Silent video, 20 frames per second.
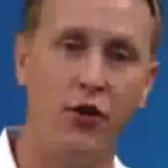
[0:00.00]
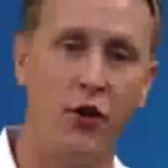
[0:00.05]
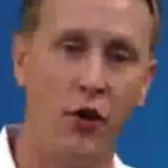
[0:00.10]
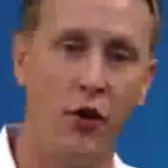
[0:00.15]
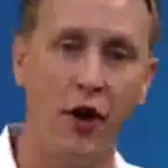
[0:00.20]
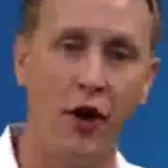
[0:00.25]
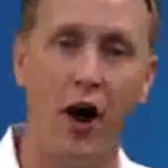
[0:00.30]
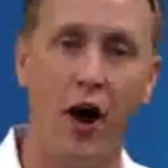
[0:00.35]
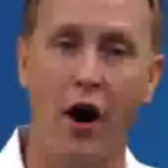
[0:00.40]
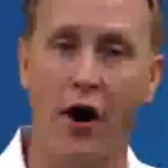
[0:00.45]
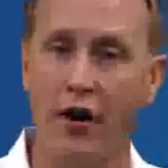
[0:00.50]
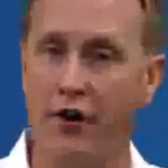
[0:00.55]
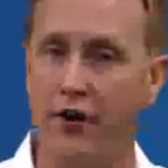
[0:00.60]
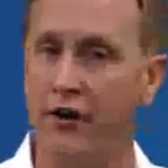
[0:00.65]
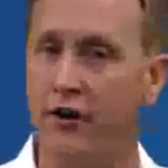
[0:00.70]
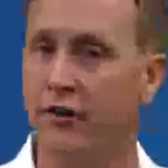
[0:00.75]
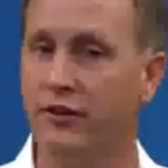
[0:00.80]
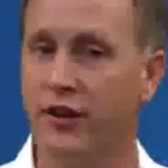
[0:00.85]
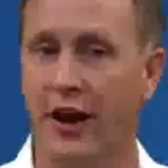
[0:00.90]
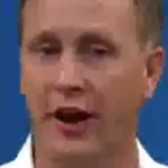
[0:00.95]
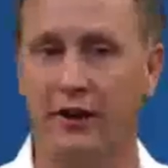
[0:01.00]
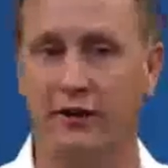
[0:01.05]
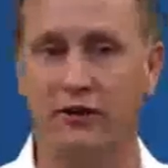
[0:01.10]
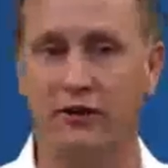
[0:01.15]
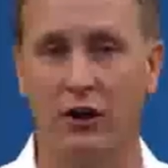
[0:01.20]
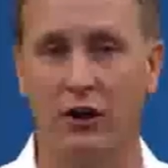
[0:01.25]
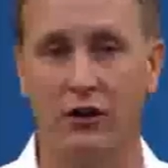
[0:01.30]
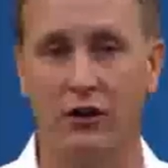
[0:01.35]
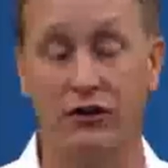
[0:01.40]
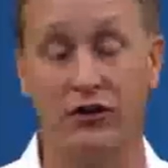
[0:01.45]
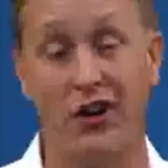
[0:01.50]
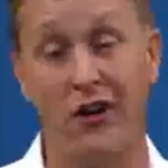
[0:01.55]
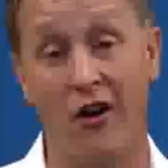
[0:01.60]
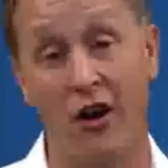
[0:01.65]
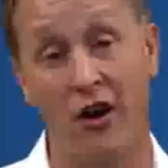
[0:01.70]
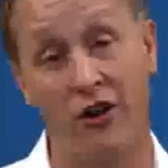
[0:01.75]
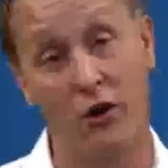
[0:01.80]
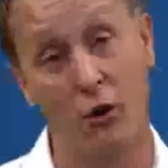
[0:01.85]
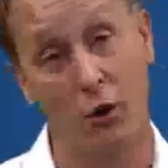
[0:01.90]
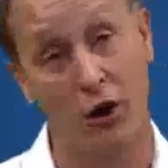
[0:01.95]
of your hard-earned tax dollars
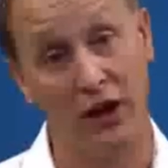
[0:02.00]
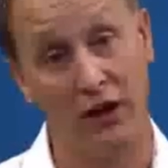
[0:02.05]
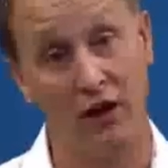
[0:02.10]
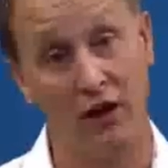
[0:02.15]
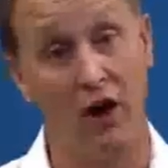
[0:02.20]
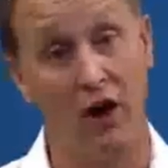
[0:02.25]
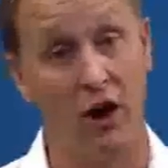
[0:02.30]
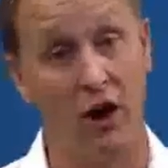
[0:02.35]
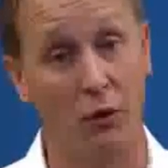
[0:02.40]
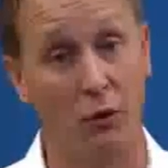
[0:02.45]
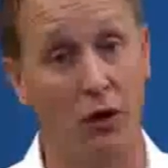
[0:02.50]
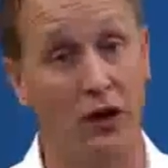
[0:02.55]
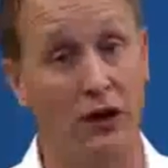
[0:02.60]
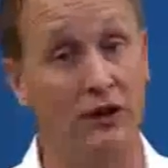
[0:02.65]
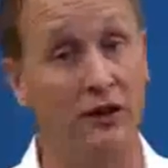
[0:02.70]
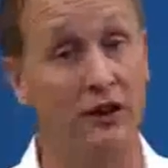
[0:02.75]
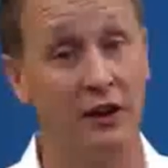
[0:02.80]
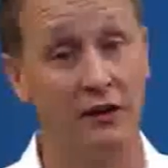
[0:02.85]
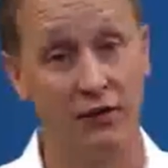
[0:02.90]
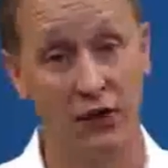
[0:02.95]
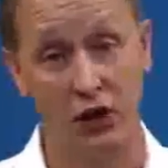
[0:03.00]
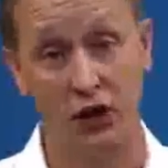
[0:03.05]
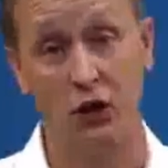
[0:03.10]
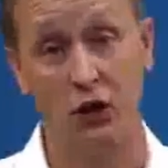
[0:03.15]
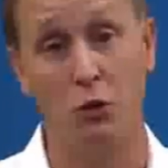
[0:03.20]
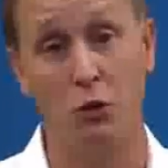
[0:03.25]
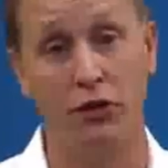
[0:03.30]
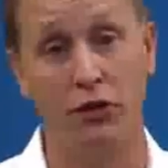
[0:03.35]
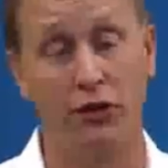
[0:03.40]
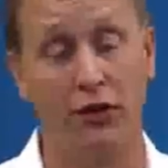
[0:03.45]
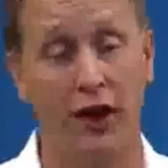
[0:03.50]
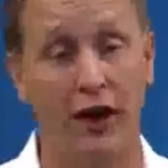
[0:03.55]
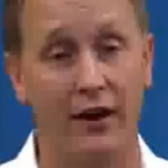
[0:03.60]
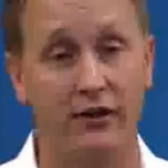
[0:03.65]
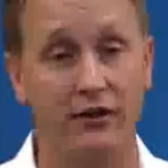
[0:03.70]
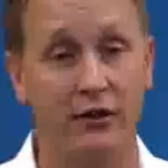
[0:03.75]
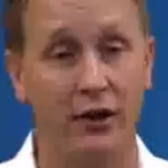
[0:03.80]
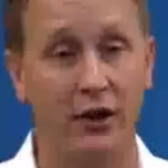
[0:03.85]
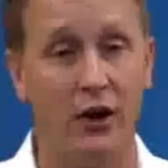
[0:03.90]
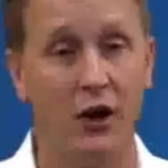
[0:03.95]
are on their way to Ottawa, leaving you with
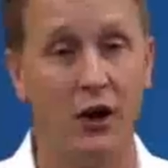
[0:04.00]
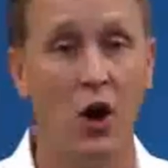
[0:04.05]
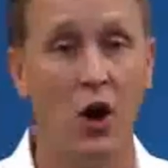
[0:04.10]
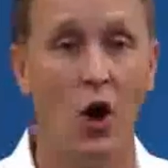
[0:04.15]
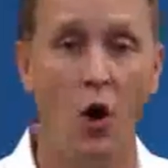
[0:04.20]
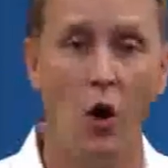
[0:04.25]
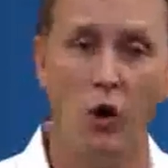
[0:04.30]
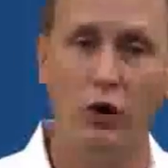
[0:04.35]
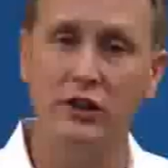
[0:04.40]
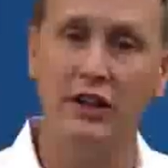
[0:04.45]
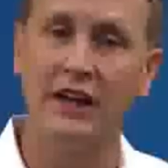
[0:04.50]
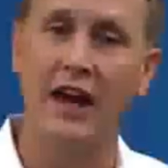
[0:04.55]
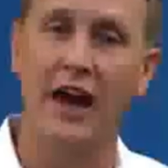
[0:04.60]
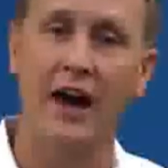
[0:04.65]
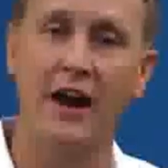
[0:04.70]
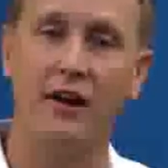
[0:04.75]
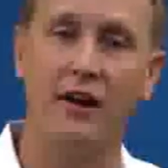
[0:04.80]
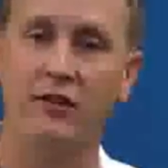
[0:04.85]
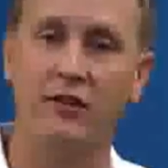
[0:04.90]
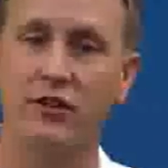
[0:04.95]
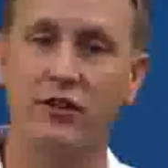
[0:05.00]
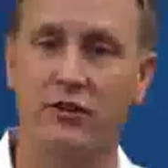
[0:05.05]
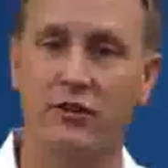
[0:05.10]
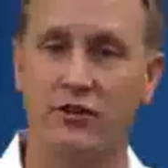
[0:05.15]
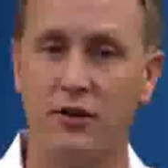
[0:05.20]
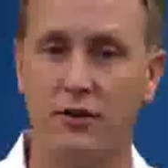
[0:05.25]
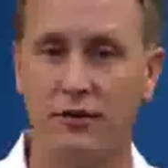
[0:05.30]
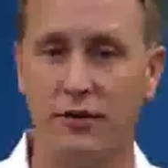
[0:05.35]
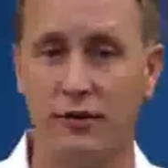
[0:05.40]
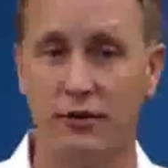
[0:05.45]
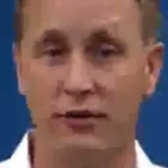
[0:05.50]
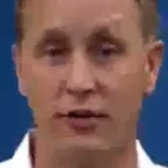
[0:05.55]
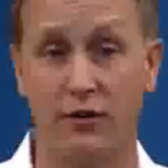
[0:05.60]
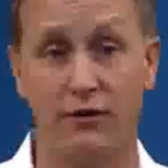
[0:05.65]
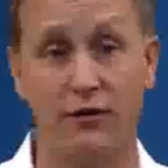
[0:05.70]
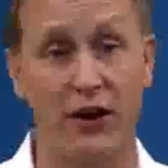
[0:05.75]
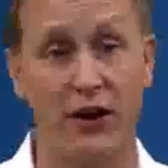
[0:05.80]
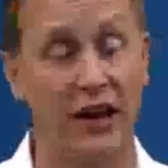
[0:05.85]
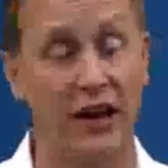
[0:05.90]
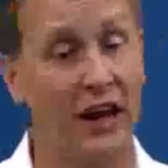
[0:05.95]
less. Only Canada's Conservatives
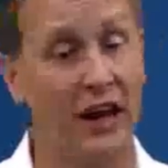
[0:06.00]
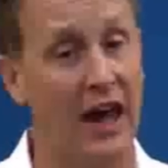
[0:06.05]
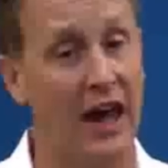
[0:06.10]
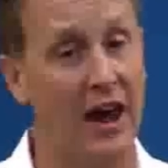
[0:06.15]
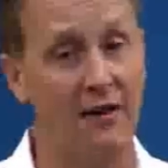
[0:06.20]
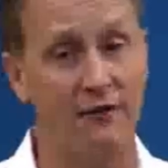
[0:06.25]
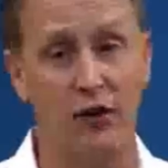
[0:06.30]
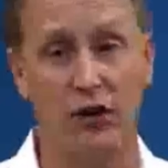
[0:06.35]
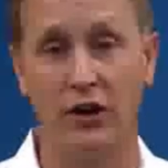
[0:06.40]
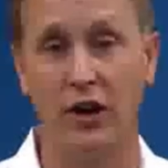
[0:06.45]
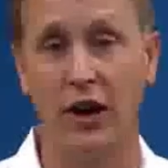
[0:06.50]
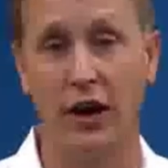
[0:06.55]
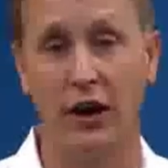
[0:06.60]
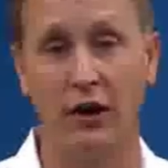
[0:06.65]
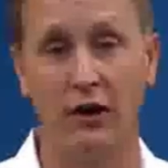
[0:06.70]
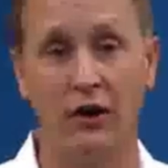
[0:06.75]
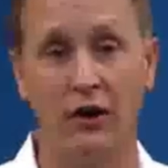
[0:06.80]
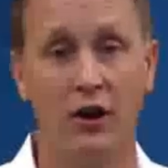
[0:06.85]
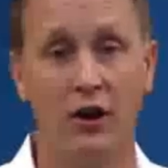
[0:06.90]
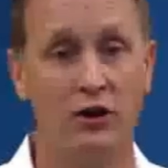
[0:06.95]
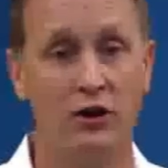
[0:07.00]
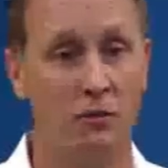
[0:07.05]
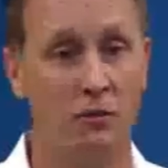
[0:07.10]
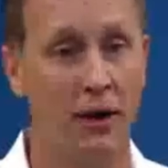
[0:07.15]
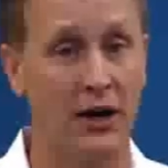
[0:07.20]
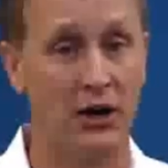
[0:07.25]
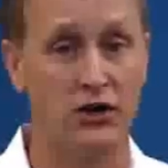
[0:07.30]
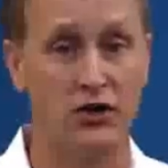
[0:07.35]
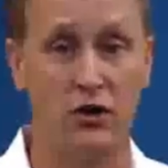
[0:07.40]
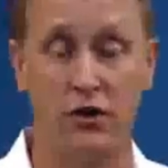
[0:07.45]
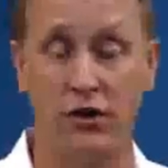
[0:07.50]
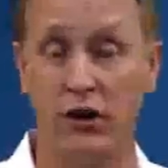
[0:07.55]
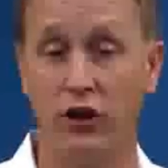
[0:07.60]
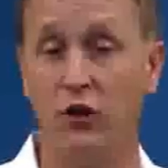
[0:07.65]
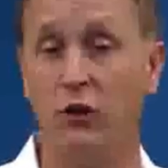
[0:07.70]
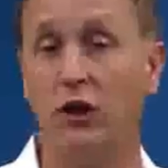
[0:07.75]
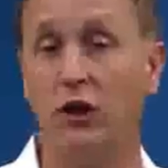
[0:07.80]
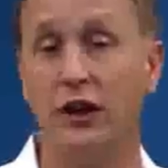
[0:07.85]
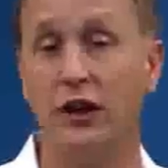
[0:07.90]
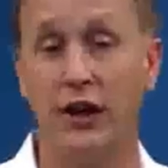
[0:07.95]
are fighting every day to make sure that
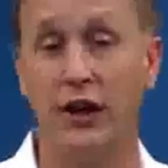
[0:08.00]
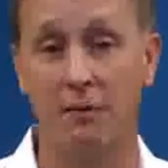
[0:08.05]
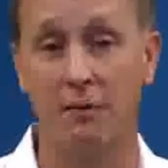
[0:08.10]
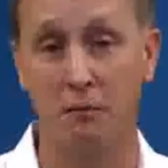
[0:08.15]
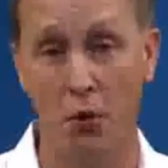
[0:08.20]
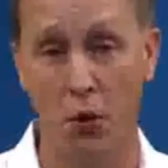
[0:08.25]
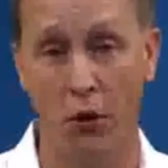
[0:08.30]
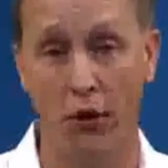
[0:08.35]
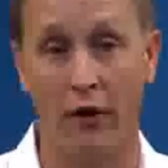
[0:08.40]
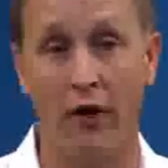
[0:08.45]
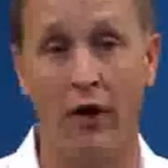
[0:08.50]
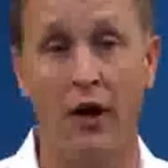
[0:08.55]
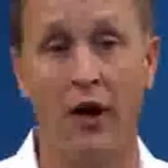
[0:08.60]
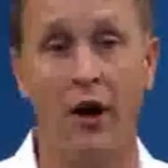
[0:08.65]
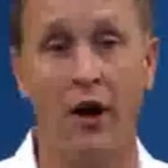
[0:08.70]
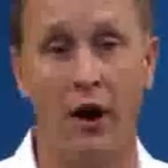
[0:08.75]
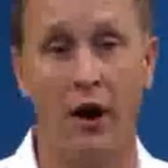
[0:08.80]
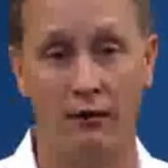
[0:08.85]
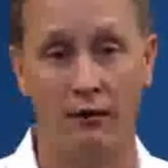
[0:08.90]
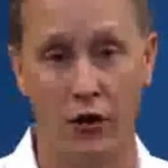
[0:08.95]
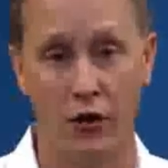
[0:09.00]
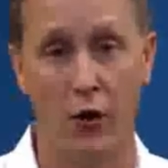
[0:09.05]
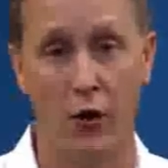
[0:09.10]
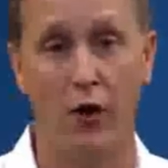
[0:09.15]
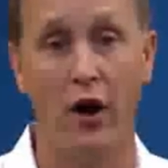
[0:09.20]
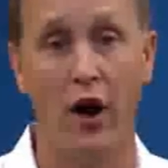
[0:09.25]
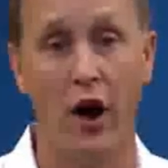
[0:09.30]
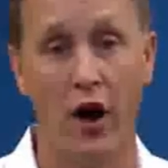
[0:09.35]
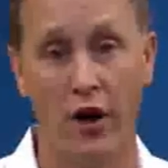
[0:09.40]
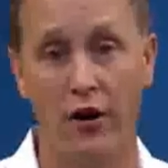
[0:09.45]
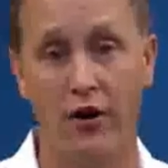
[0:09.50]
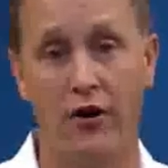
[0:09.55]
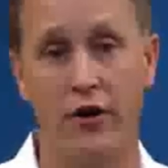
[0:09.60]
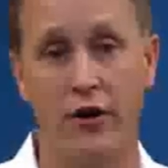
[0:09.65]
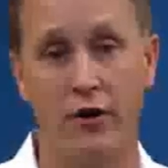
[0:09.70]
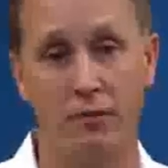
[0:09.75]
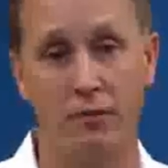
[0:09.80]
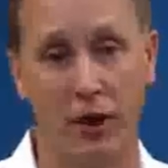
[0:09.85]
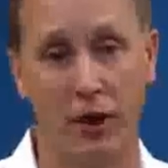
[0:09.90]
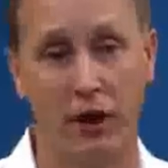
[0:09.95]
you can keep more of your
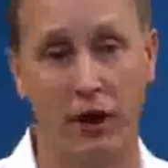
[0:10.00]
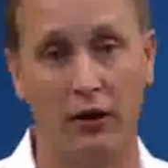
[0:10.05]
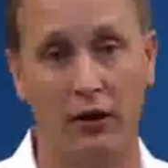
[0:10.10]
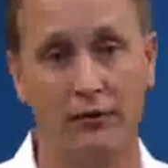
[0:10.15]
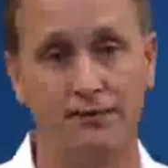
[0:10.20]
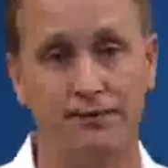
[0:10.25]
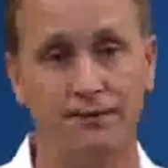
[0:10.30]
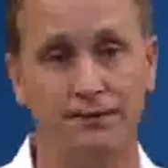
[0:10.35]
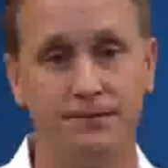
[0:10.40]
hard-earned money.